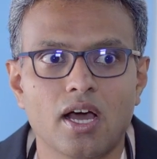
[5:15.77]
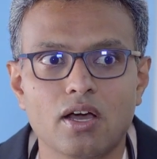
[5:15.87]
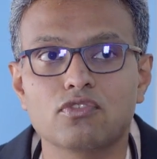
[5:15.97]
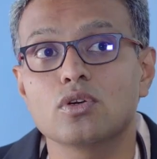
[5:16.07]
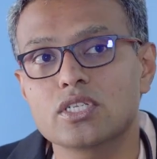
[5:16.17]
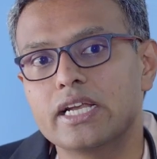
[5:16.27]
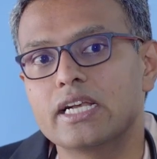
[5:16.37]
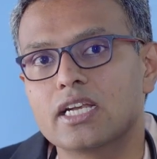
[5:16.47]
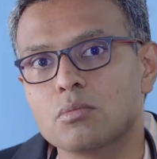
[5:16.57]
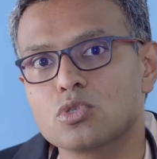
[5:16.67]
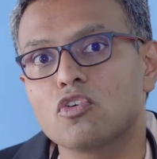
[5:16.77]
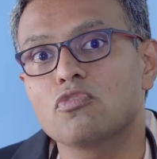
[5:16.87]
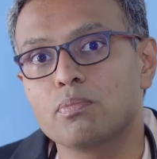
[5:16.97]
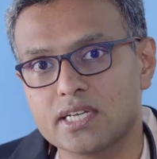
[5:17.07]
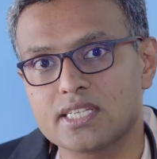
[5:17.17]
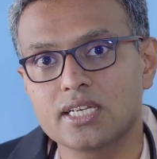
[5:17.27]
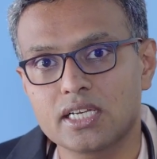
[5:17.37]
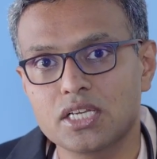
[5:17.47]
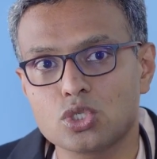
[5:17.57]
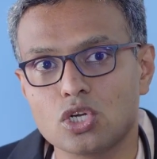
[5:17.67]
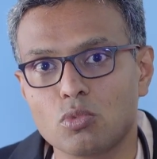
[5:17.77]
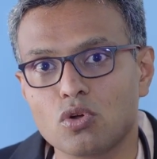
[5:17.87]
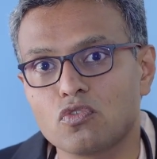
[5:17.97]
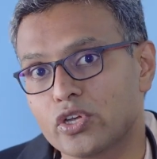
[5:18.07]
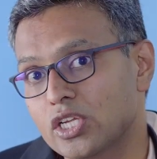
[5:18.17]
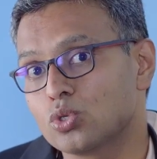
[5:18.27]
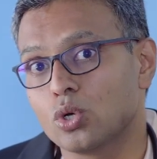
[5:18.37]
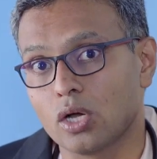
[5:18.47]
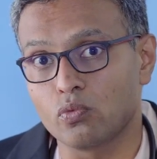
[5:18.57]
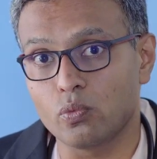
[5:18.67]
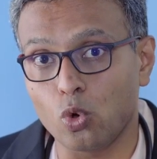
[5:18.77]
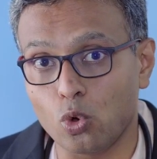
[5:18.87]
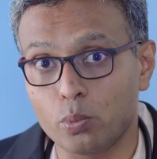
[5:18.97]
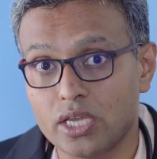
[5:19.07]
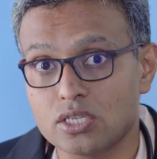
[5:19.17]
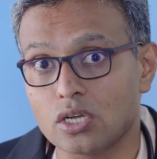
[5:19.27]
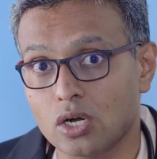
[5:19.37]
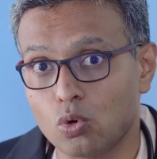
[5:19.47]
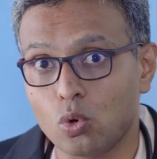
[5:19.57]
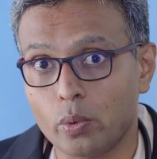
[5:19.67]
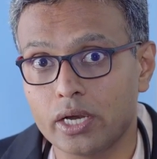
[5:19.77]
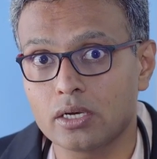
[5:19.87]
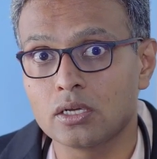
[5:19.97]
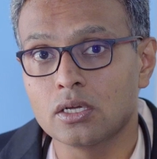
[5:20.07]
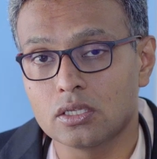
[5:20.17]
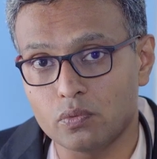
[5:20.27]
Of course, in terms of percentage number of kids who are obese and overweight,